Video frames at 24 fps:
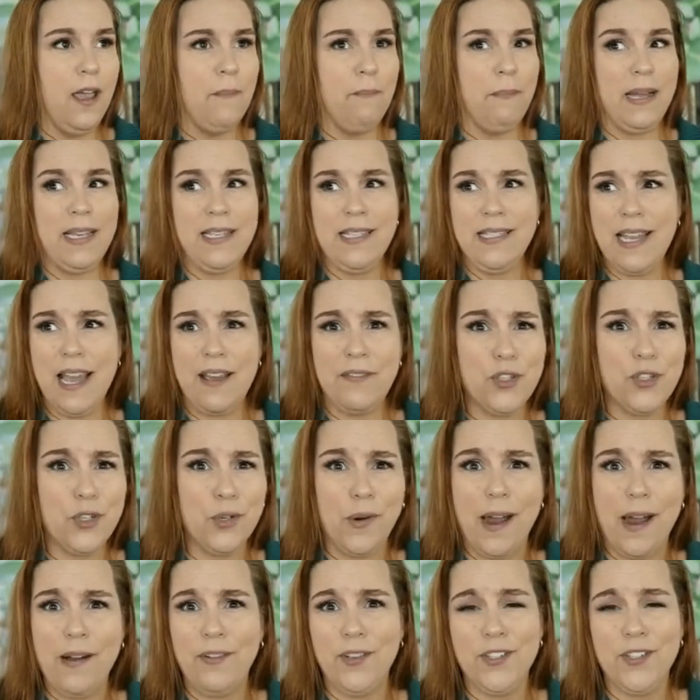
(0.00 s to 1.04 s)
My staff
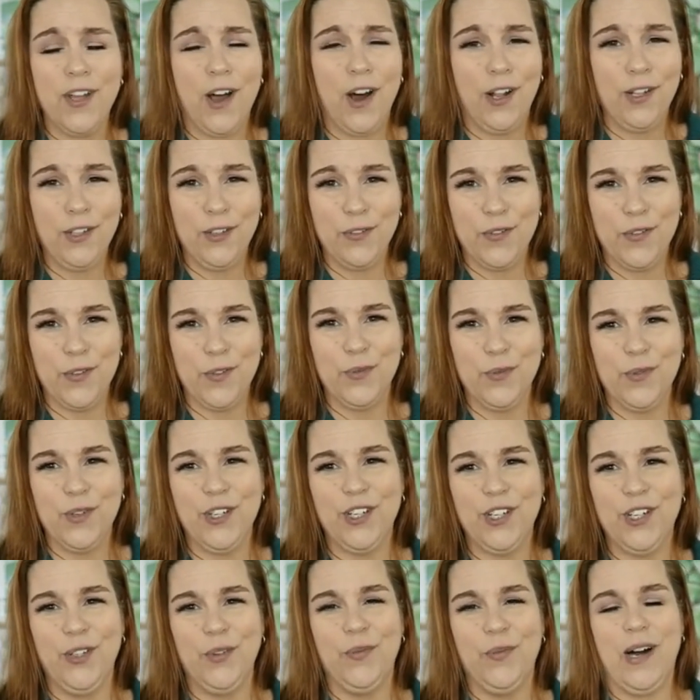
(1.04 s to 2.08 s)
travels all over the
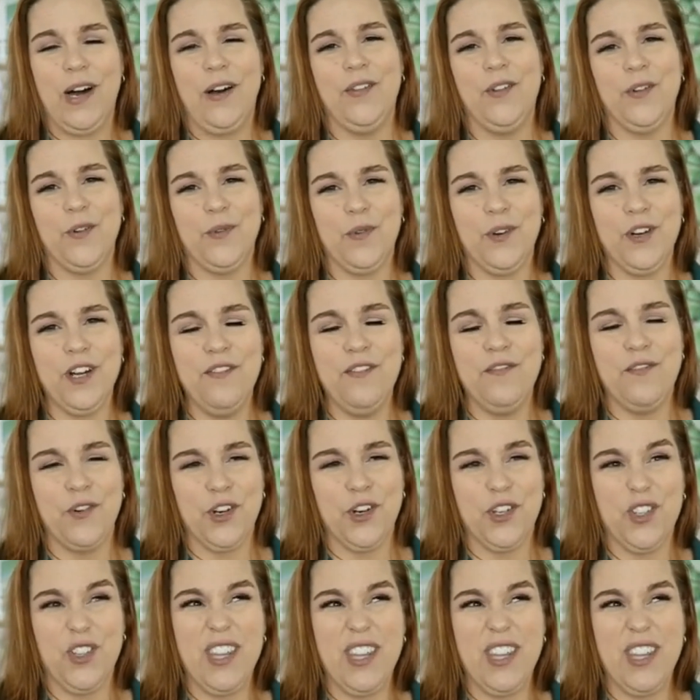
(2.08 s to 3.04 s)
world while they're working for us.